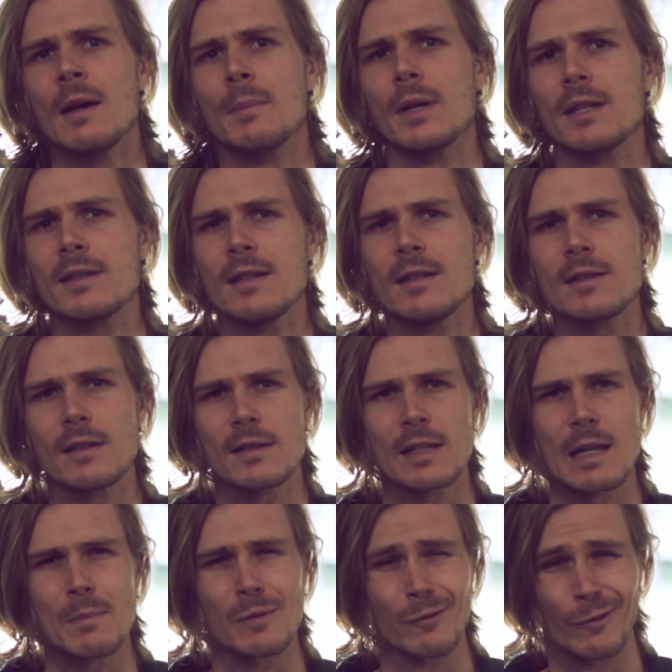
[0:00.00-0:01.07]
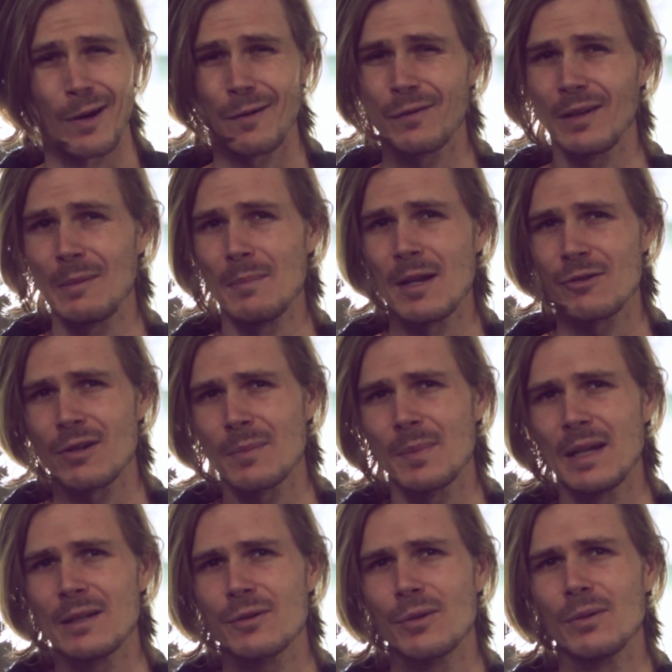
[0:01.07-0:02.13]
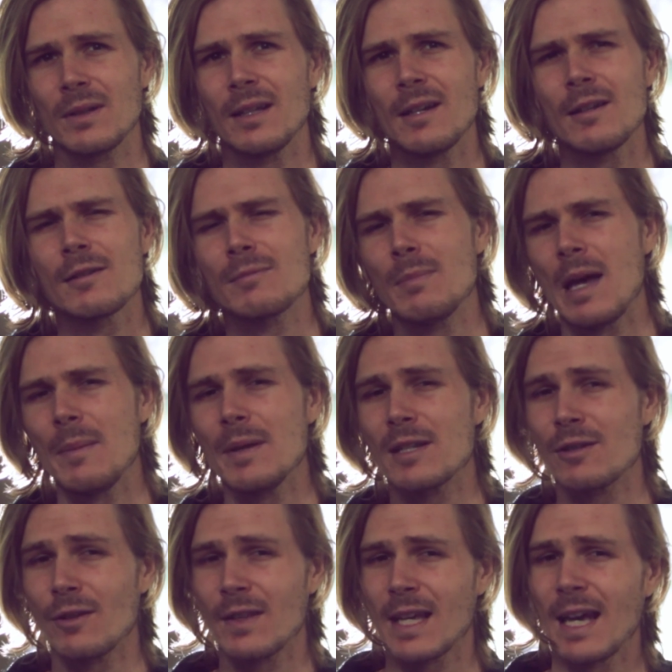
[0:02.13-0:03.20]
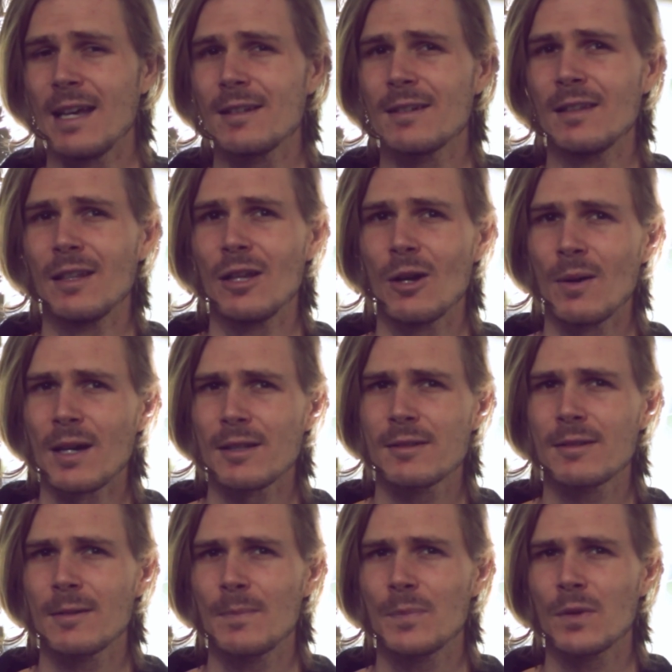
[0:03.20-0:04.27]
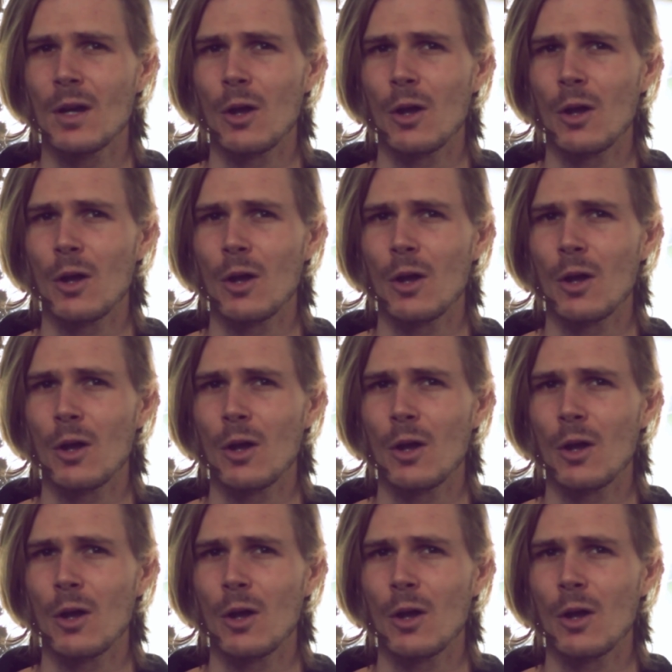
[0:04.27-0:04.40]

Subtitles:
But since it seems roughly metric, being 2 litres, maybe it's not the case in the US.